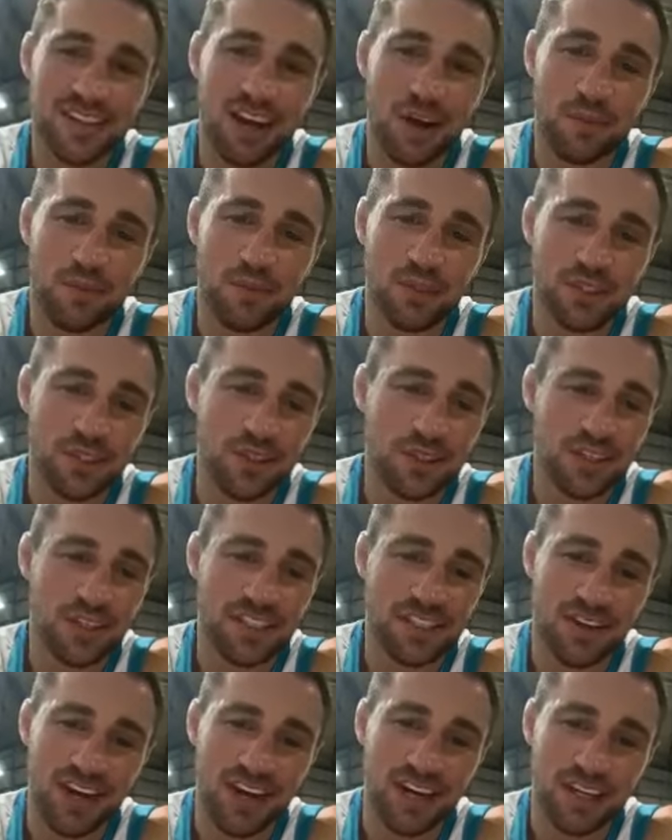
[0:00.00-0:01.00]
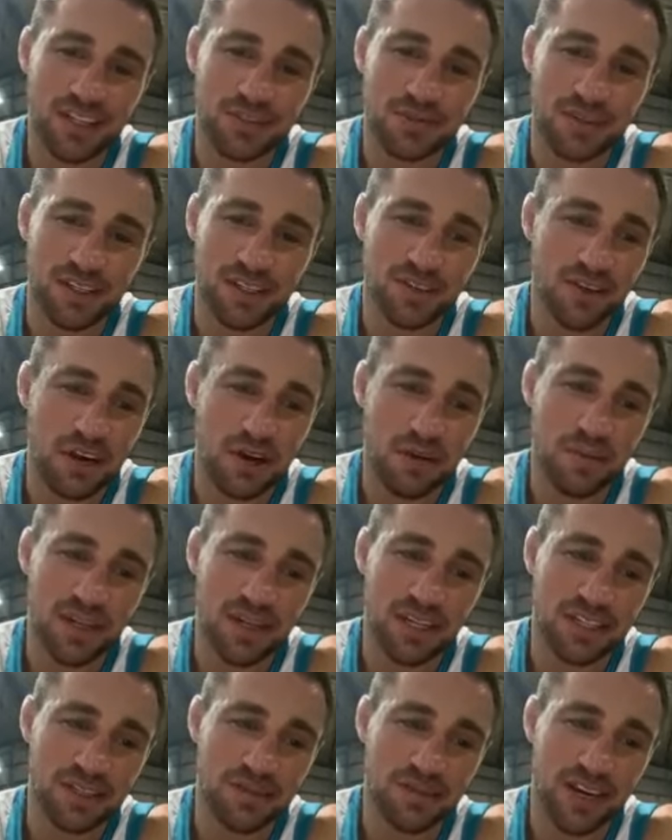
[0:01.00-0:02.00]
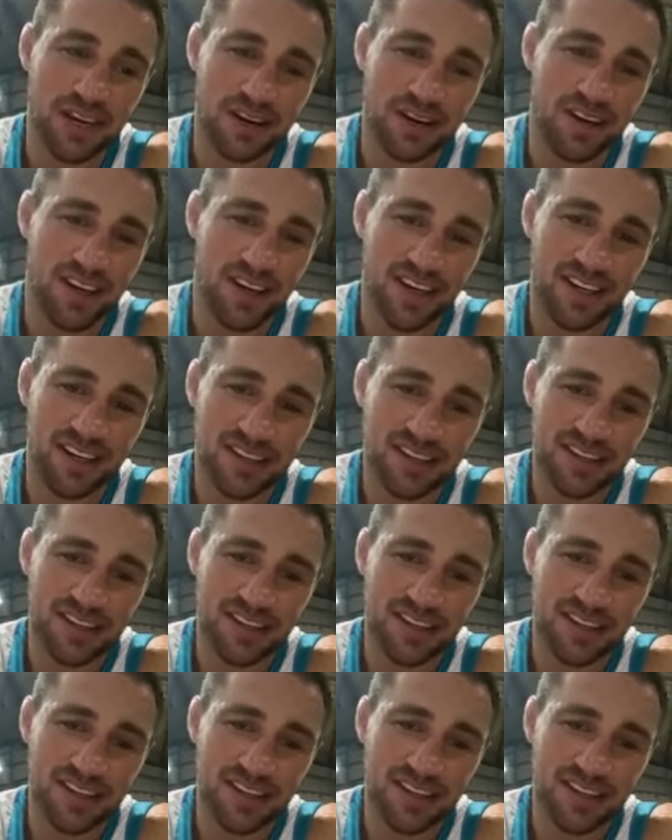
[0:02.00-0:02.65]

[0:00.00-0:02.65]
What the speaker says: The opportunities are endless when you've got a million in your bank, right?